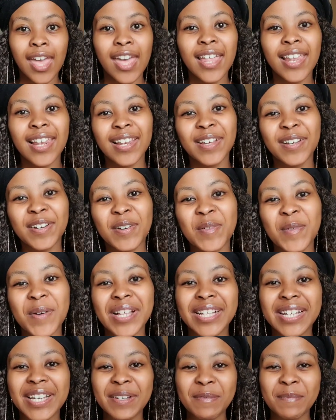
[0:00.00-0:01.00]
hello
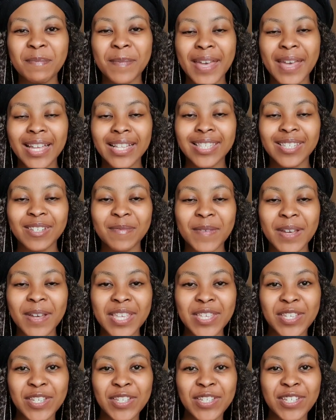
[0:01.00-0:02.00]
welcome back to my
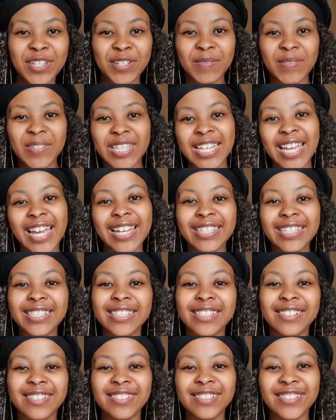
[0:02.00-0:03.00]
youtube
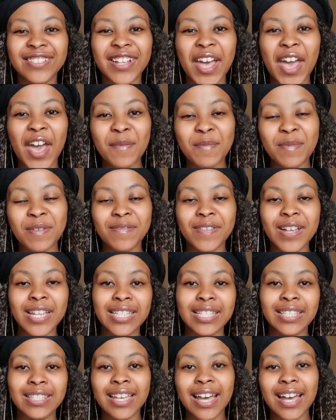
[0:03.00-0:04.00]
channel happy
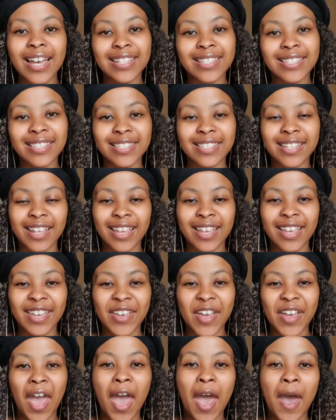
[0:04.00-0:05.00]
valentine's day
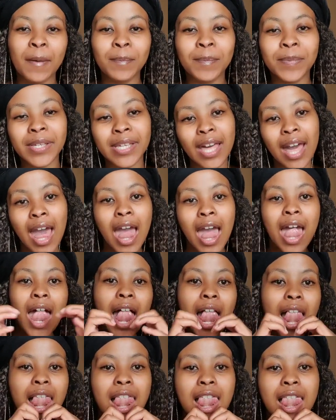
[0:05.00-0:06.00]
happy
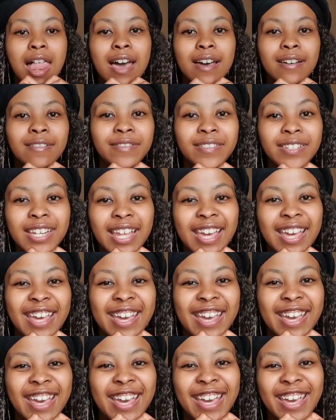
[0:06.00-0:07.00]
love
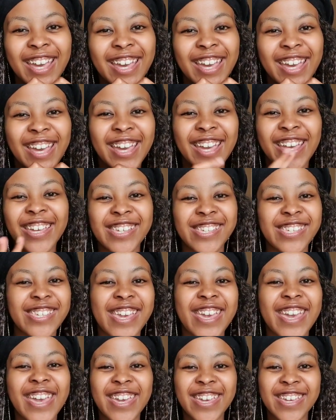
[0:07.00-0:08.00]
day
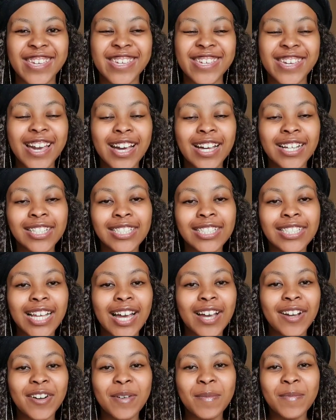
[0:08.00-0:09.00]
yay
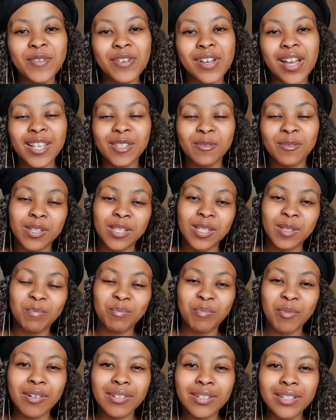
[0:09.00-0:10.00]
i hope you guys were
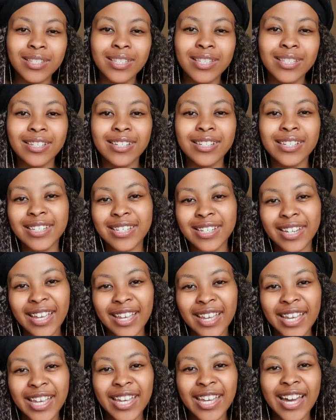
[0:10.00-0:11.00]
spoiled
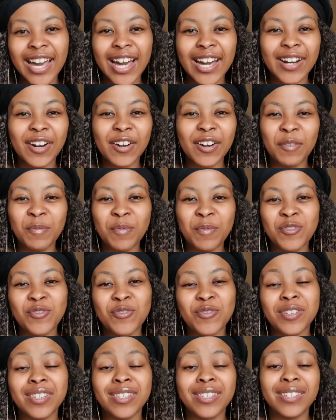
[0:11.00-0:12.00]
today i hope you
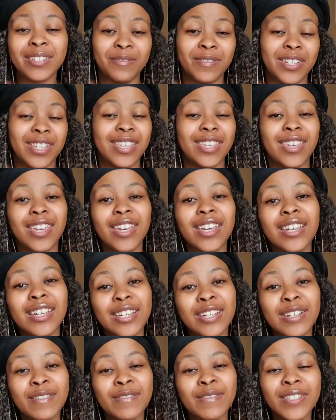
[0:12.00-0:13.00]
received
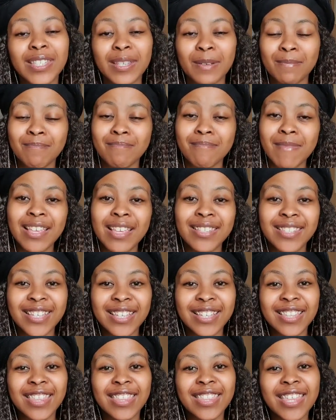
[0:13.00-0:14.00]
gifts
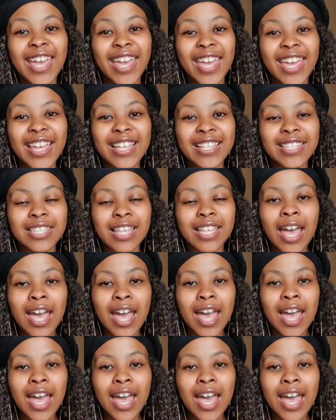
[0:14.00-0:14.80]
amazing things